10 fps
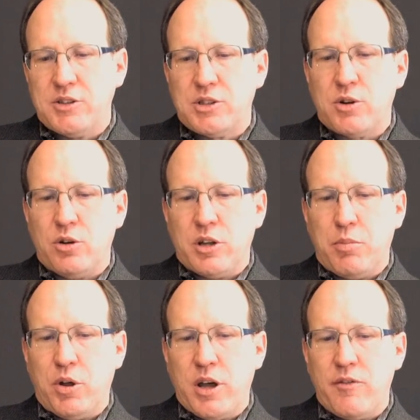certainly
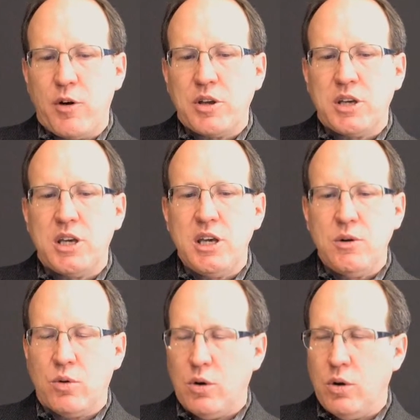play a very key
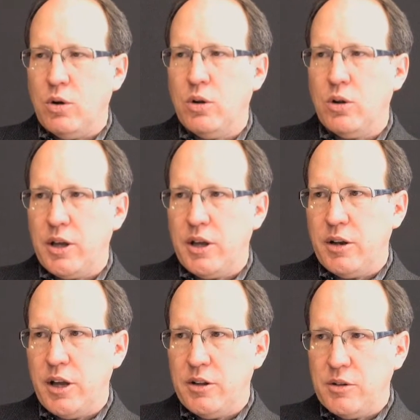role
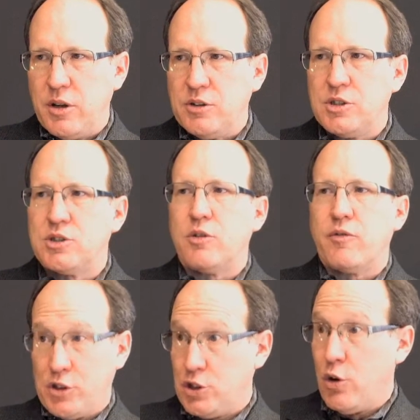
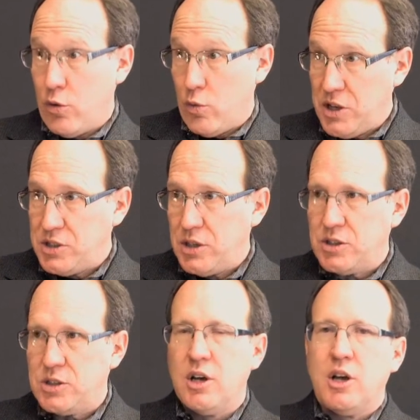for certain
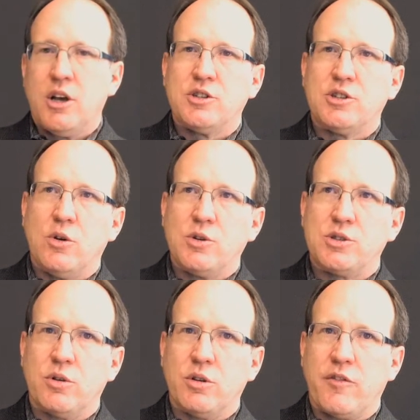reasons. So
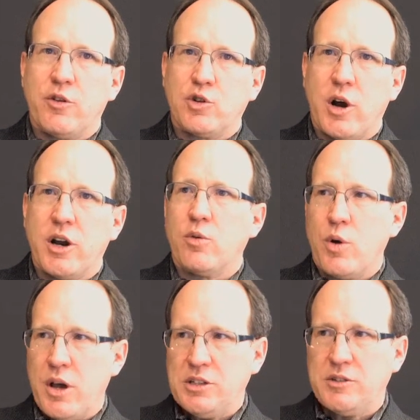certainly if you're trying to
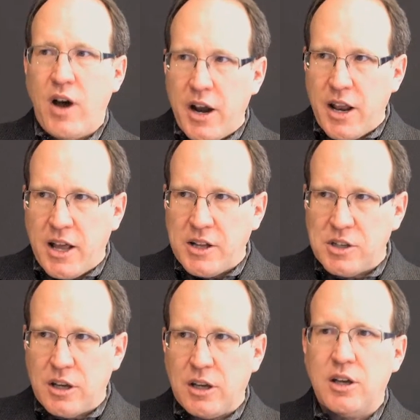raise
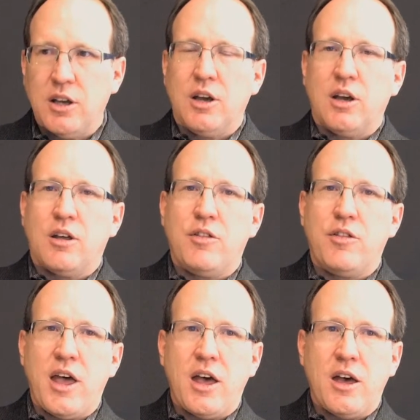financing,
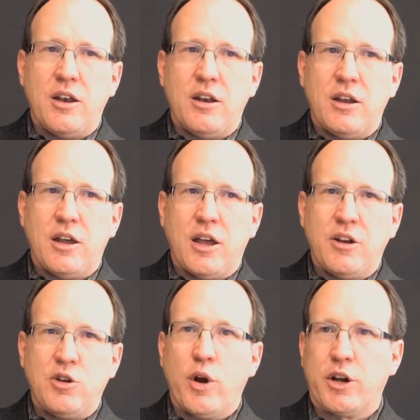and
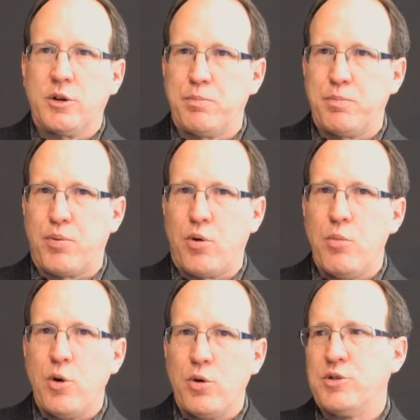you want to
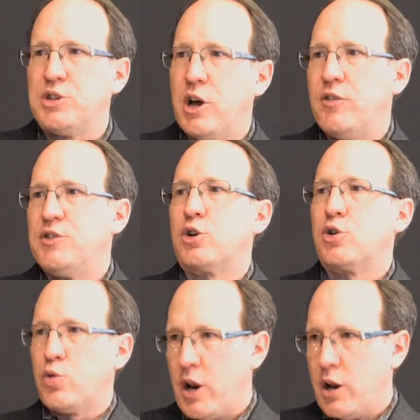promote yourself as a
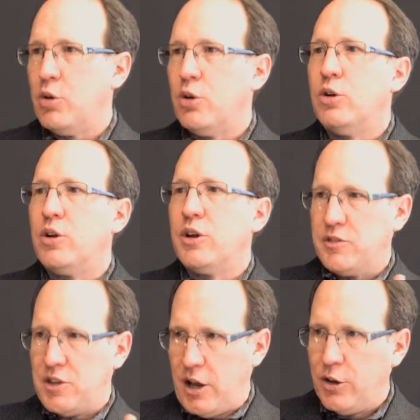credible,
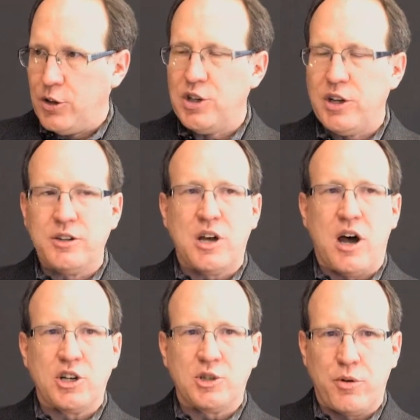intelligent
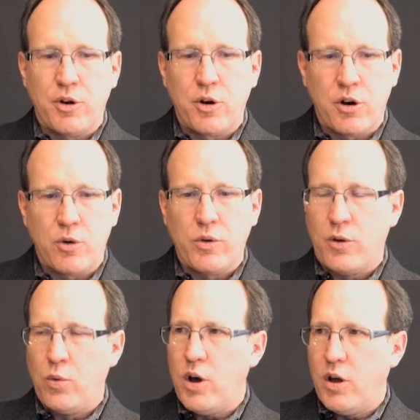entrepreneur with a
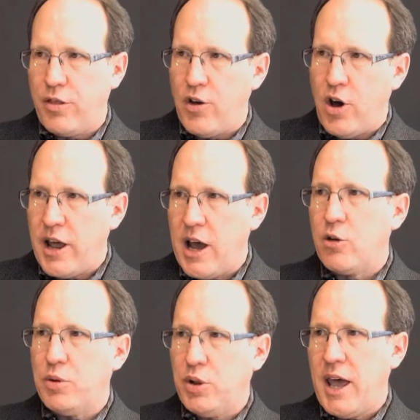well thought out
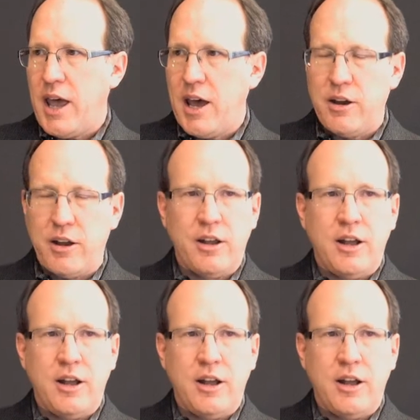plan and